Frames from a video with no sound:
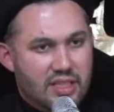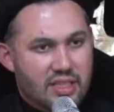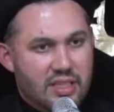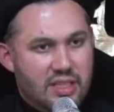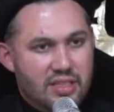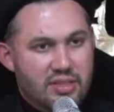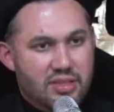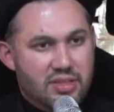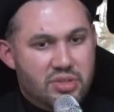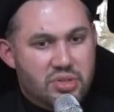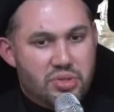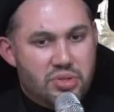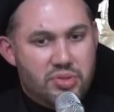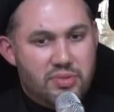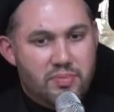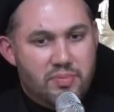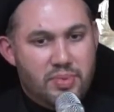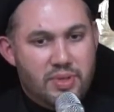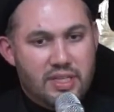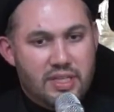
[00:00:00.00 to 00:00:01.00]
There shouldn't
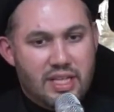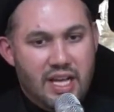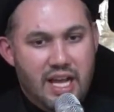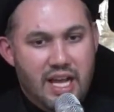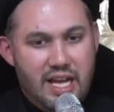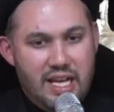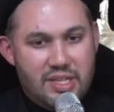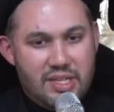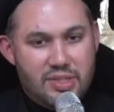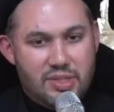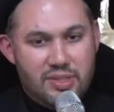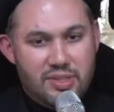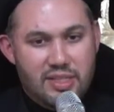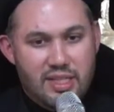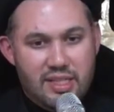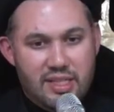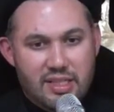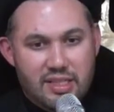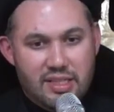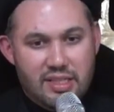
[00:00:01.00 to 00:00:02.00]
be an I
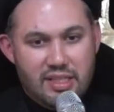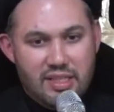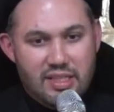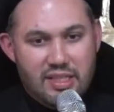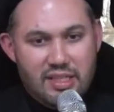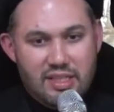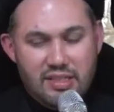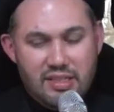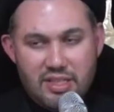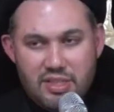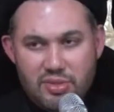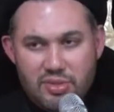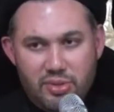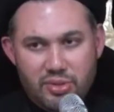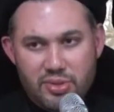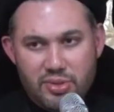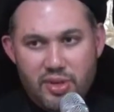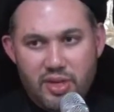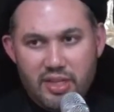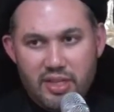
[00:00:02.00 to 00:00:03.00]
today that's not
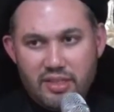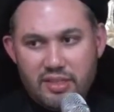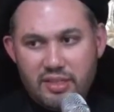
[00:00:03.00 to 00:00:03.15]
crying.